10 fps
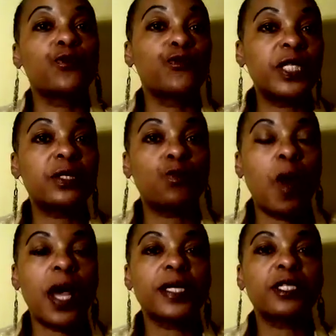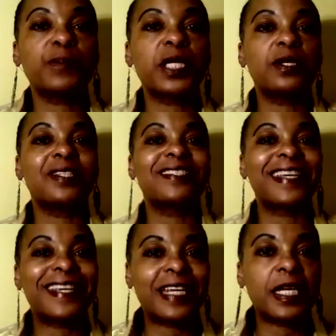the reason why is because they
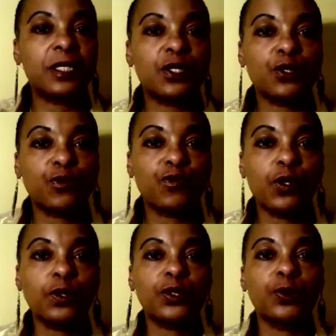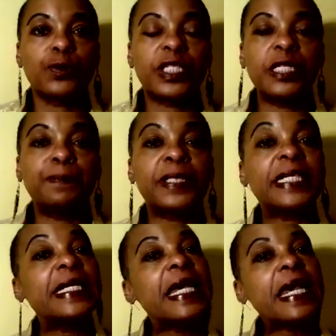get into the role so
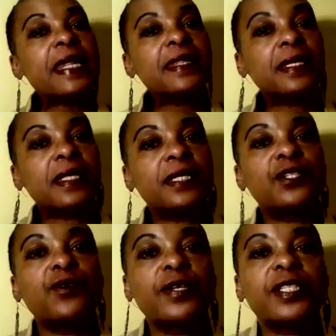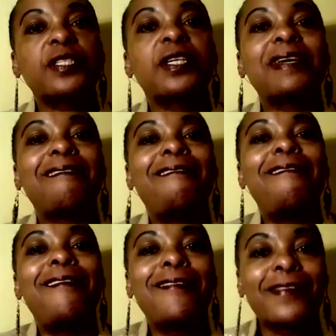deeply that they start to take
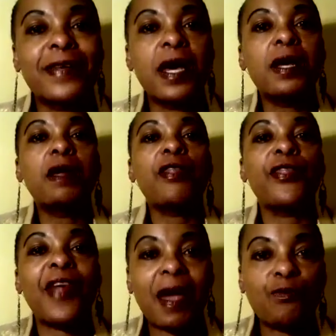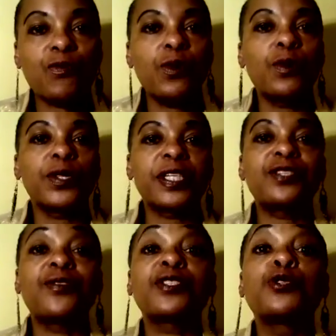on that role. They
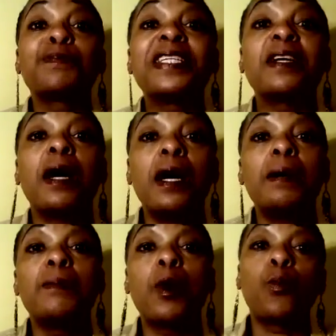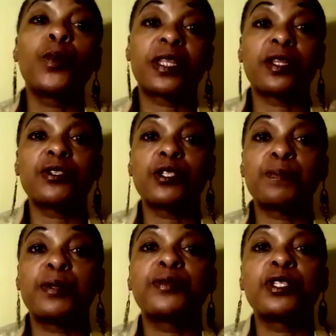start to become what they're
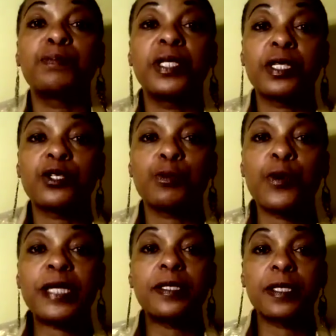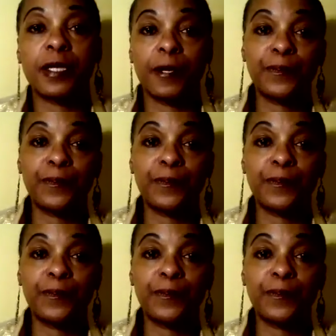supposed to be expressing.